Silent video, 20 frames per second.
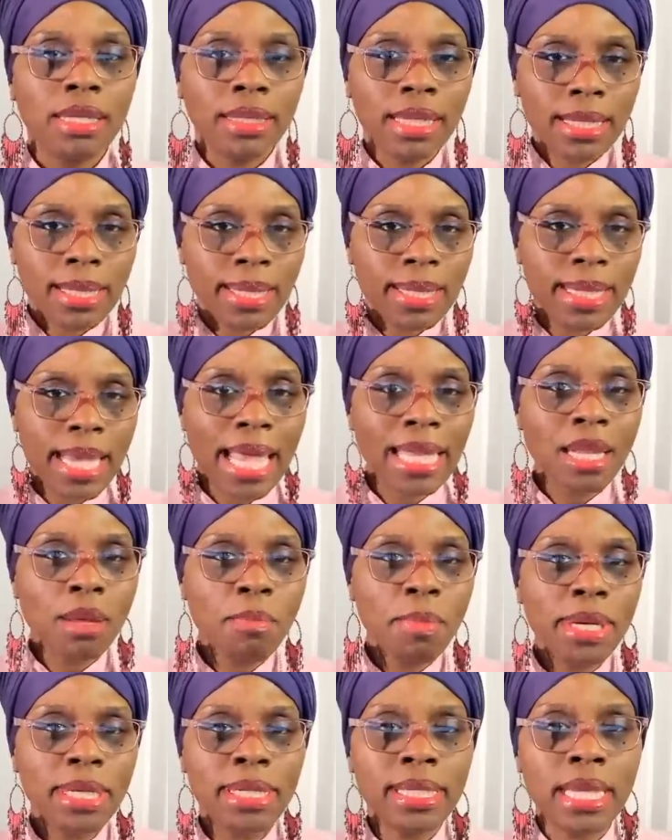The
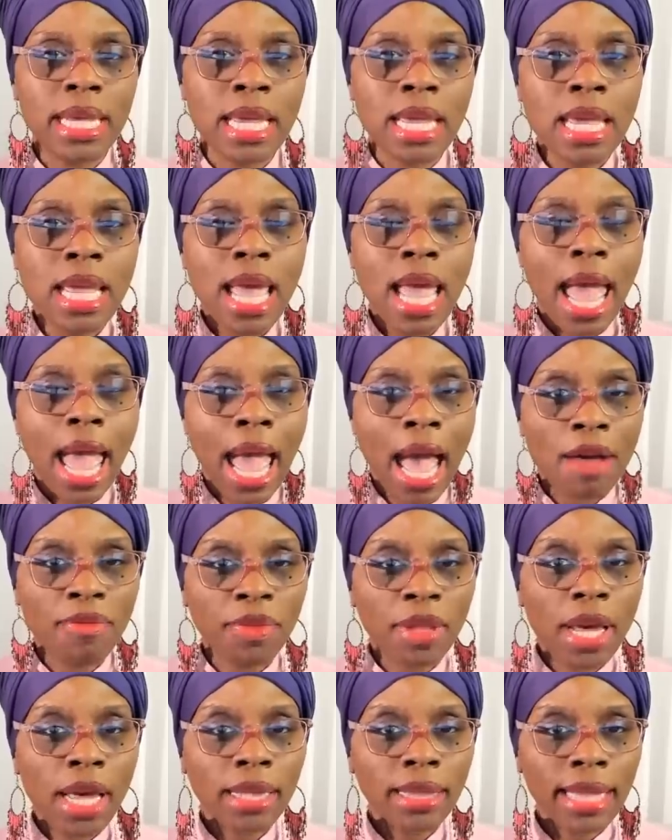celibacy
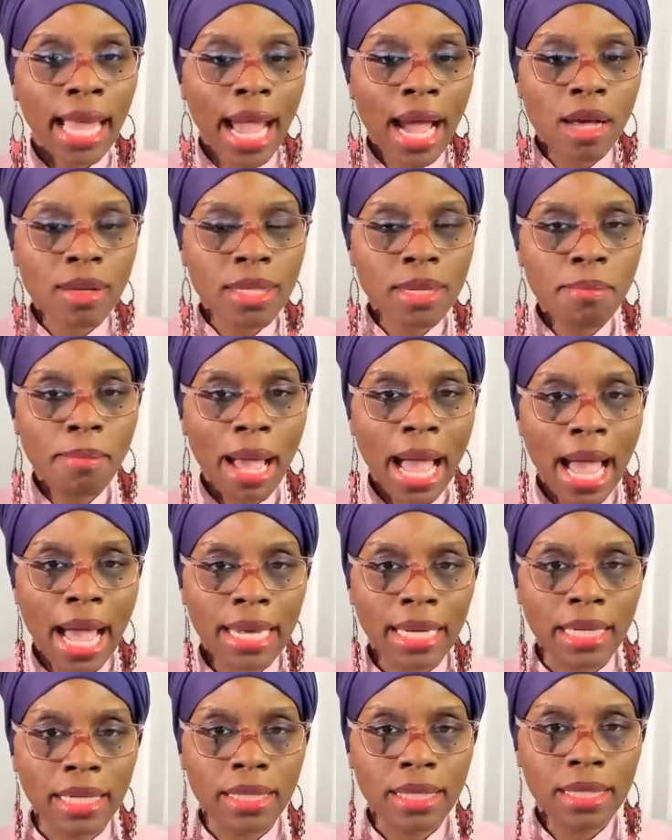after 1,000
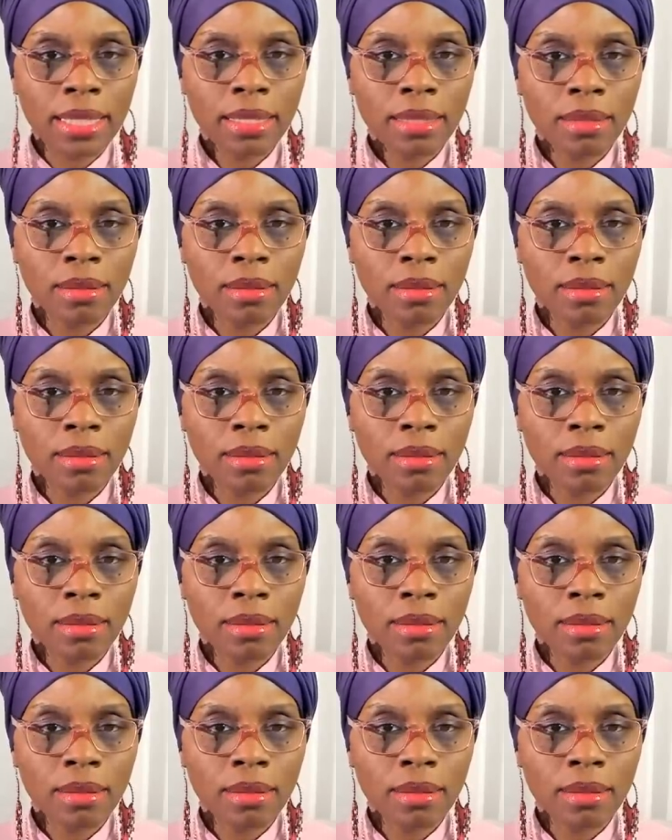bodies.